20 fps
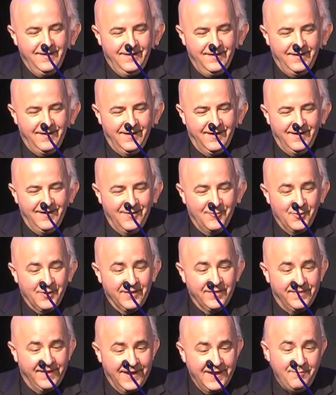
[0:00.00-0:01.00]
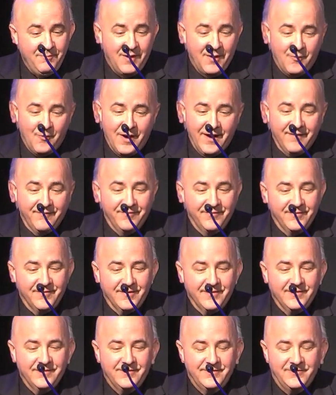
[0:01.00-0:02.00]
Uh, I want to thank my wife
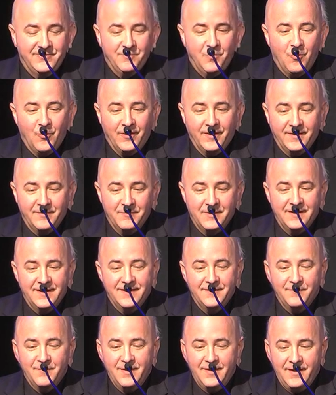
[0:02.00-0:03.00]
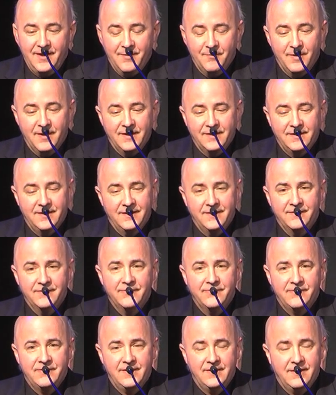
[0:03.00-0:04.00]
for supporting me and my, and my
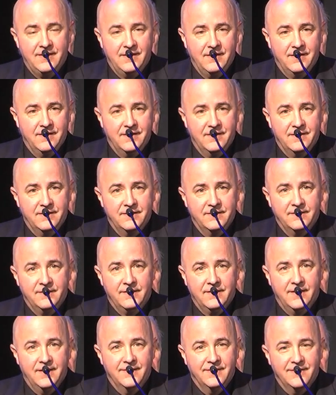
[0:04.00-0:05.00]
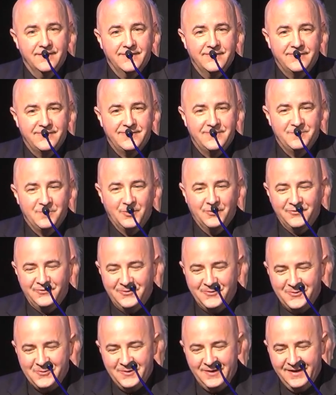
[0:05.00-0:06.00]
kids uh, in this
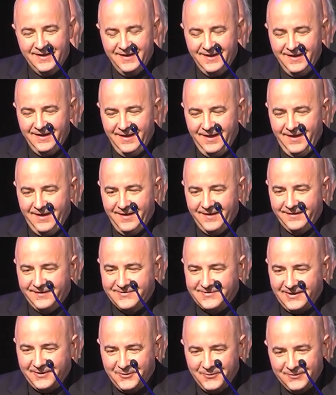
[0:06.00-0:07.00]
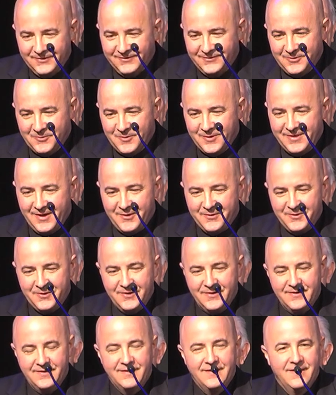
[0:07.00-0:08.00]
pursuit because uh, I couldn't do it without
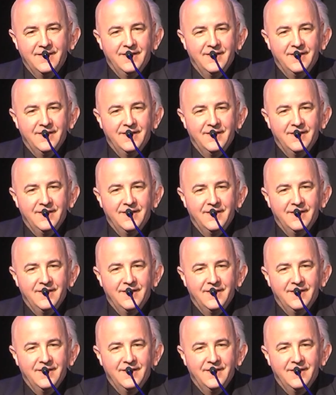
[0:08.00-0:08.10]
her.